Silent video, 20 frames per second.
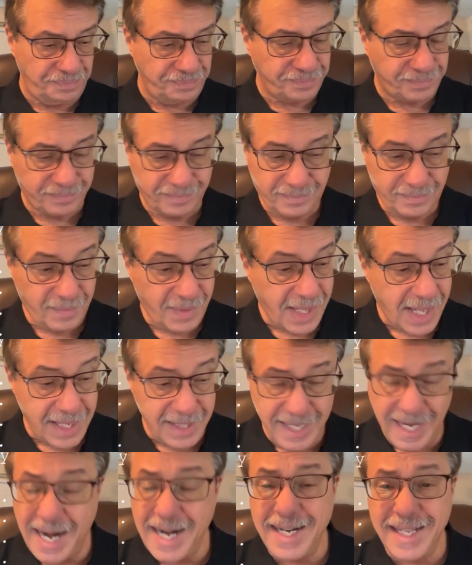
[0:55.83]

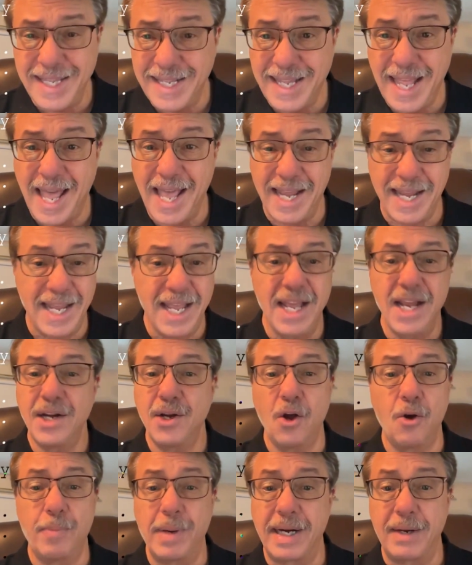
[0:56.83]
At the end of the day,
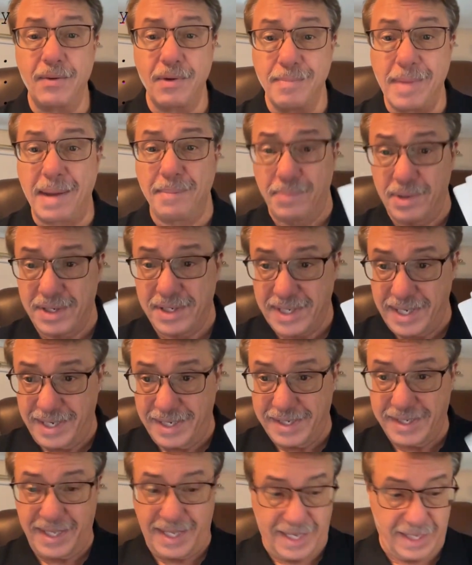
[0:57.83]
nobody remembers
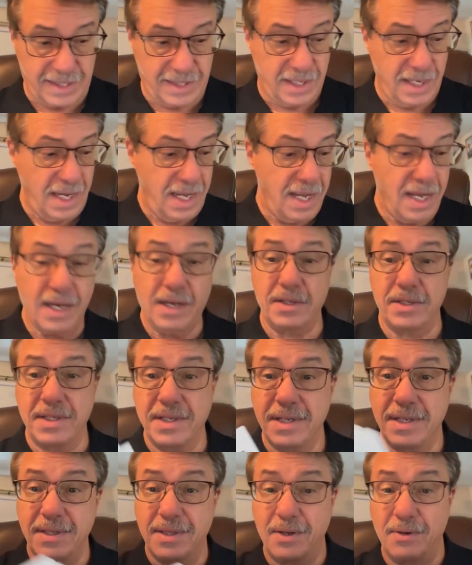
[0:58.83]
these things because
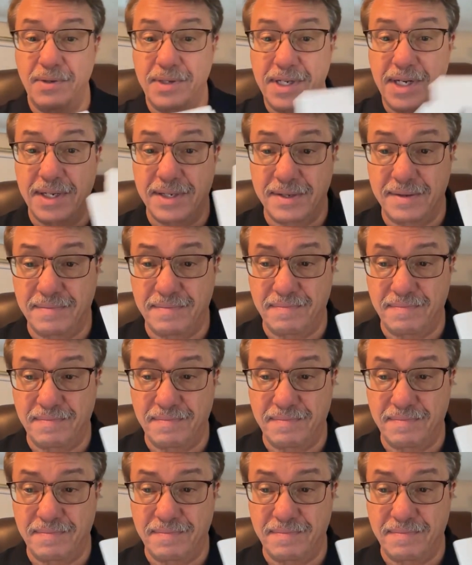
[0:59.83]
they're just